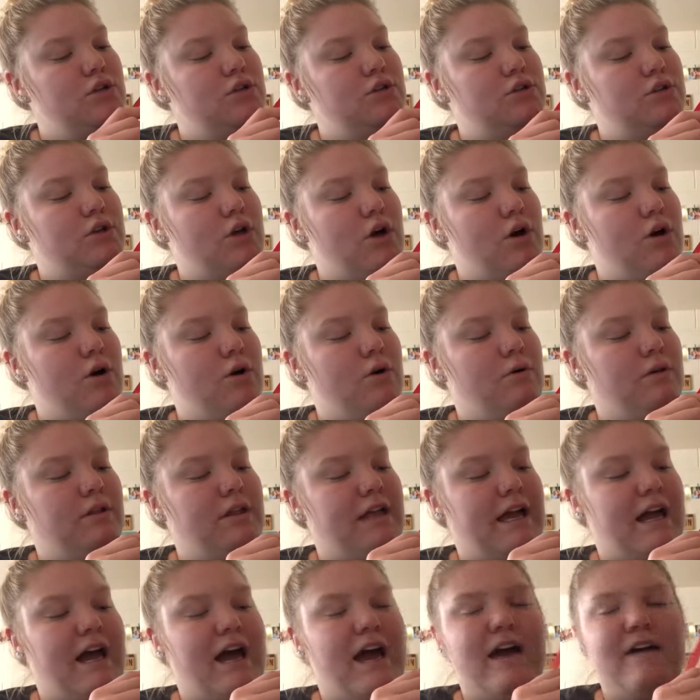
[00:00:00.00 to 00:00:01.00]
So
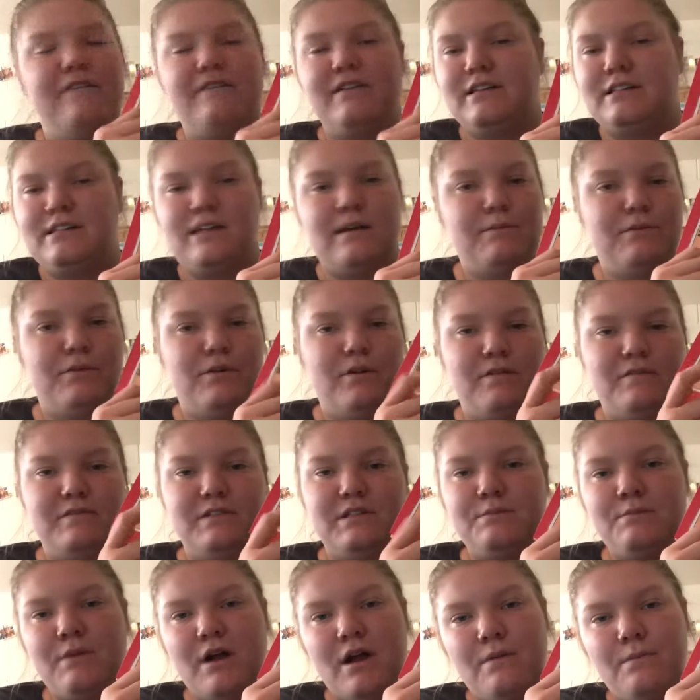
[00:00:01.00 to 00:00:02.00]
like I have an example of
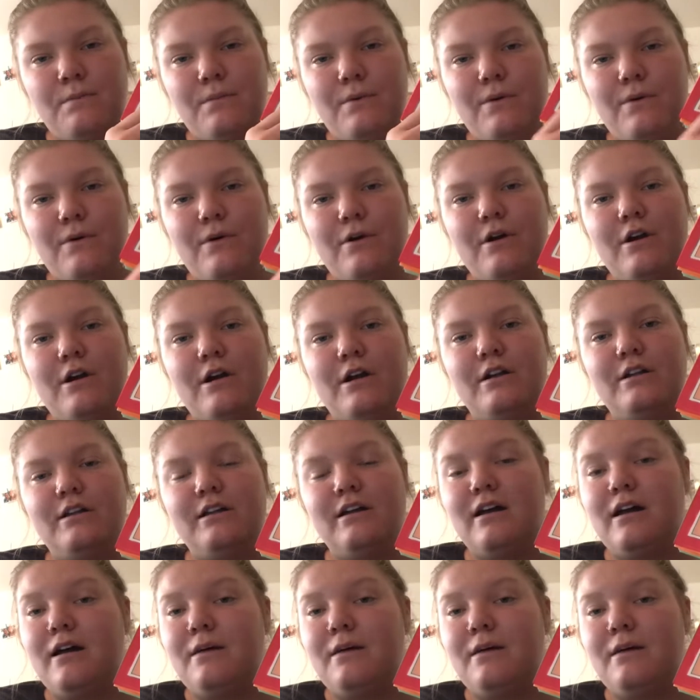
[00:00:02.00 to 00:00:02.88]
smartboard,